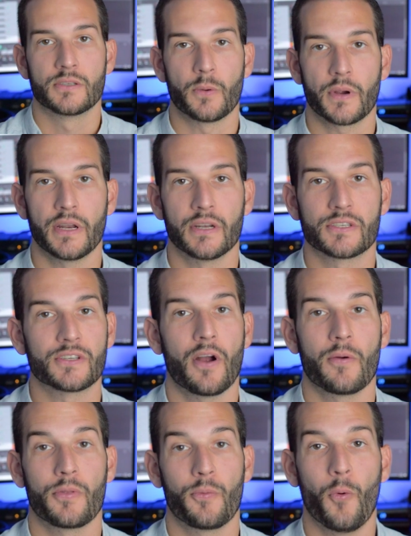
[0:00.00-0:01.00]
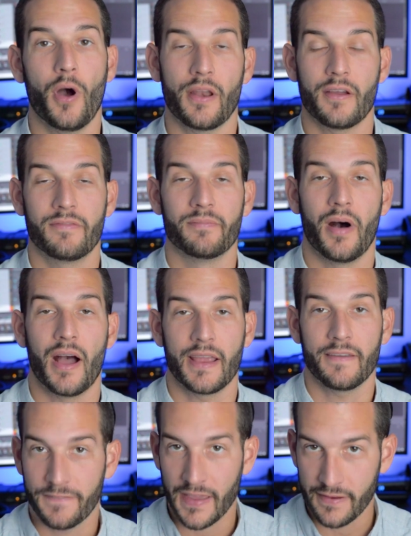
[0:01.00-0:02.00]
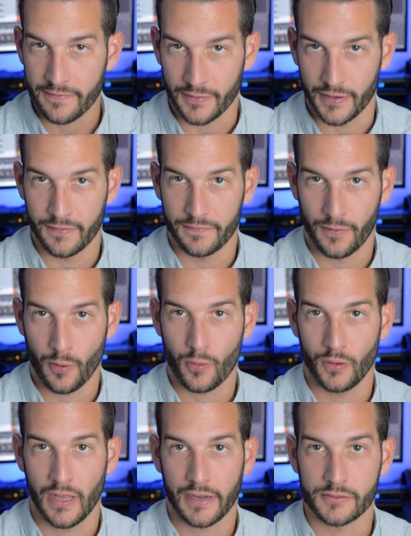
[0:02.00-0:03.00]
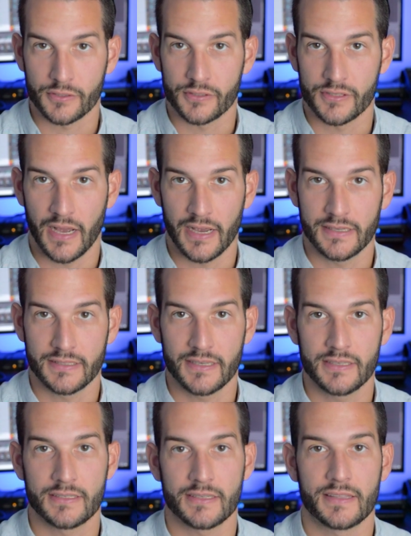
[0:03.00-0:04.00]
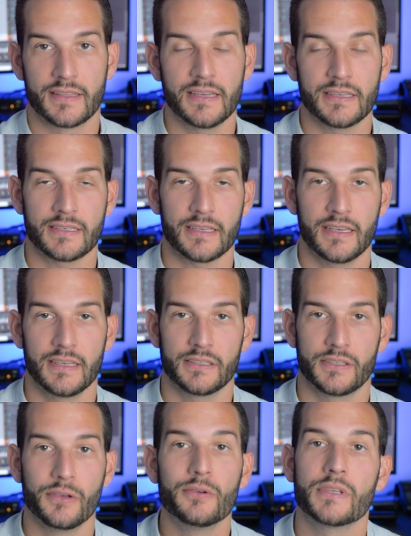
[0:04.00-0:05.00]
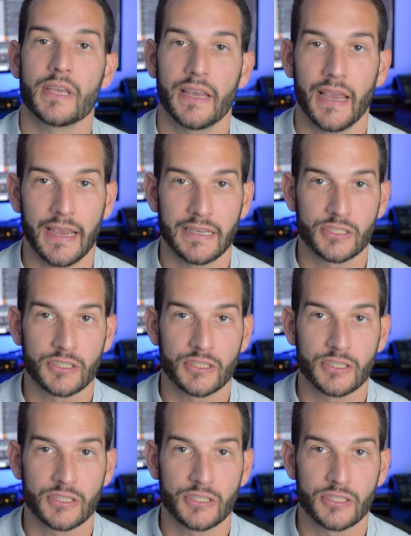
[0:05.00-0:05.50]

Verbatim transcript: So we're gonna start with one of my favorite vocal exercises. This is using a